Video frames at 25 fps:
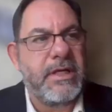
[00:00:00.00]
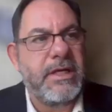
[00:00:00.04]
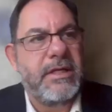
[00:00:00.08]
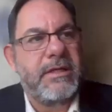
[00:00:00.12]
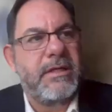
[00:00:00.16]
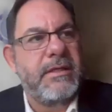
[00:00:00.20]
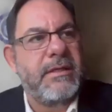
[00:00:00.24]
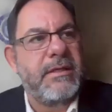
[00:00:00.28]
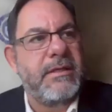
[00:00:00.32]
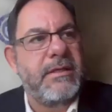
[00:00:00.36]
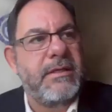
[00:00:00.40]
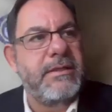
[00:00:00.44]

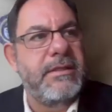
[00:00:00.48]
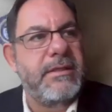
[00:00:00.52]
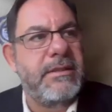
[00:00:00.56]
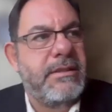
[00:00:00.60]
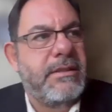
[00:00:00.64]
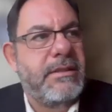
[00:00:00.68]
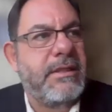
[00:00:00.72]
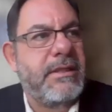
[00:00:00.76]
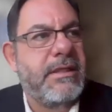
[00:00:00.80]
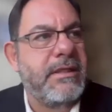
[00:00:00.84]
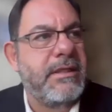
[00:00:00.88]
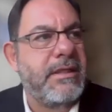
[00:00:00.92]
an
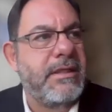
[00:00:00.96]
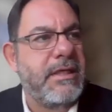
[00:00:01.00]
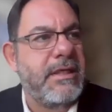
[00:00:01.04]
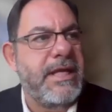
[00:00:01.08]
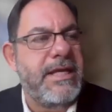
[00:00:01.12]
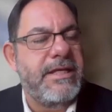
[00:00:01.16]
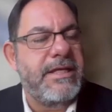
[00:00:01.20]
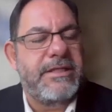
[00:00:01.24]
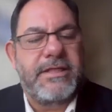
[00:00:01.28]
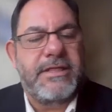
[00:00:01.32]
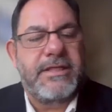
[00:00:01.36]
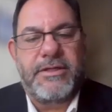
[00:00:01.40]

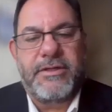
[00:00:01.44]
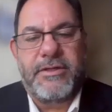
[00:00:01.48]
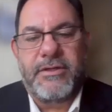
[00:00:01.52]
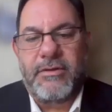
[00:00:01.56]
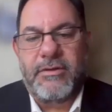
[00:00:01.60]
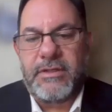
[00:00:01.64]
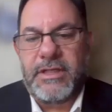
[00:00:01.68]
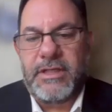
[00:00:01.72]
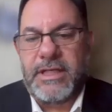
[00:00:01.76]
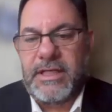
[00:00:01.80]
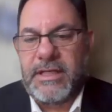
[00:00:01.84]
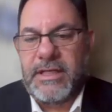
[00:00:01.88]

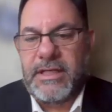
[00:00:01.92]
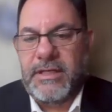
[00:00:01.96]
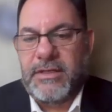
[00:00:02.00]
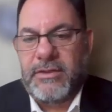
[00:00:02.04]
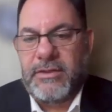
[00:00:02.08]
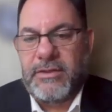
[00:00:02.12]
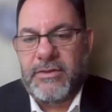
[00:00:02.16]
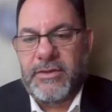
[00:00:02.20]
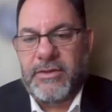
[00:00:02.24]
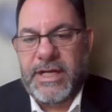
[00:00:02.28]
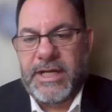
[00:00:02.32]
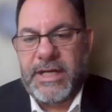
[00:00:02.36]
18-year-old kid
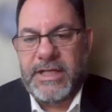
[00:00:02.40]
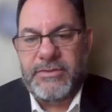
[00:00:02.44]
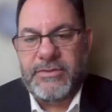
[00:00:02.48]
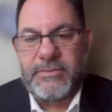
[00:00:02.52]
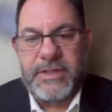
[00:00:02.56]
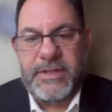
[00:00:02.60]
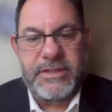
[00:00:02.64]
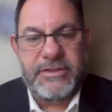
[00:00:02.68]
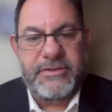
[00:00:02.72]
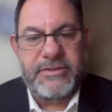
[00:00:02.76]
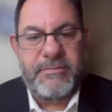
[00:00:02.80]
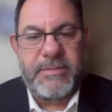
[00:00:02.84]
who
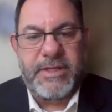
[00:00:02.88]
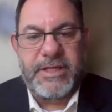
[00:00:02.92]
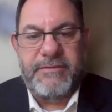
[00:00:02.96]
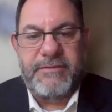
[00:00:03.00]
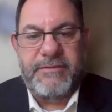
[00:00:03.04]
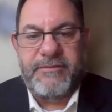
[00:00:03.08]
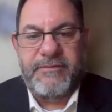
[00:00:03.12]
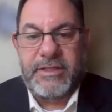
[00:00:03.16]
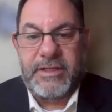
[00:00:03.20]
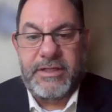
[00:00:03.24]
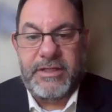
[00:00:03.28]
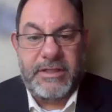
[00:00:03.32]
graduates from
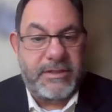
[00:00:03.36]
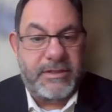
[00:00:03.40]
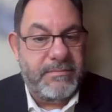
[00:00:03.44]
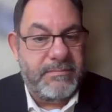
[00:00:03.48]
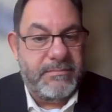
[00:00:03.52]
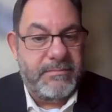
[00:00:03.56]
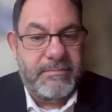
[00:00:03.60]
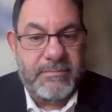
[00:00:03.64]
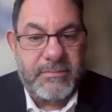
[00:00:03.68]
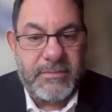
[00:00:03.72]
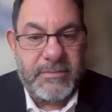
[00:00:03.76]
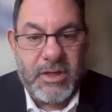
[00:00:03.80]
EVIT could
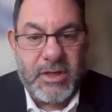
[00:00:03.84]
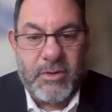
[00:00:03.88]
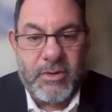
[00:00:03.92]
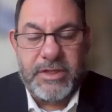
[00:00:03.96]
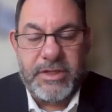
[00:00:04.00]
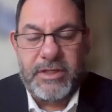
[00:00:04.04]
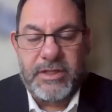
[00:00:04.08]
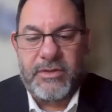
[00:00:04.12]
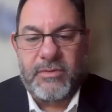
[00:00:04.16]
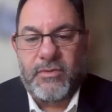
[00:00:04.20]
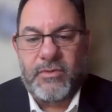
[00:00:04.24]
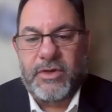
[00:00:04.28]
go
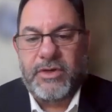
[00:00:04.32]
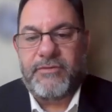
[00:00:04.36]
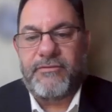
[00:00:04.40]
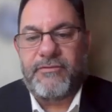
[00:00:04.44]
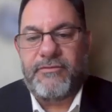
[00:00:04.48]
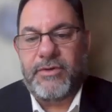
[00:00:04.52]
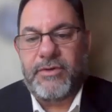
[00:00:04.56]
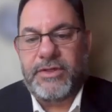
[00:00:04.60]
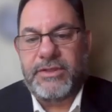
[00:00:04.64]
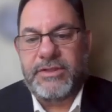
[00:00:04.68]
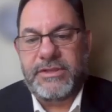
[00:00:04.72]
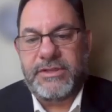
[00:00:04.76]
into the
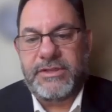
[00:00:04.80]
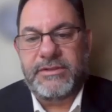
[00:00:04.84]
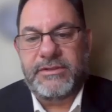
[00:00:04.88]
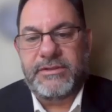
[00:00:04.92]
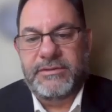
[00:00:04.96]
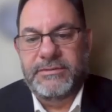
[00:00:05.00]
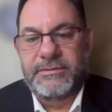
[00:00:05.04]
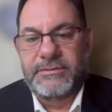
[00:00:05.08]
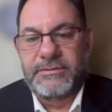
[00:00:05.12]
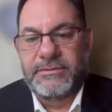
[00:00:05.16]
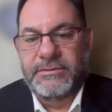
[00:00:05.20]
workforce.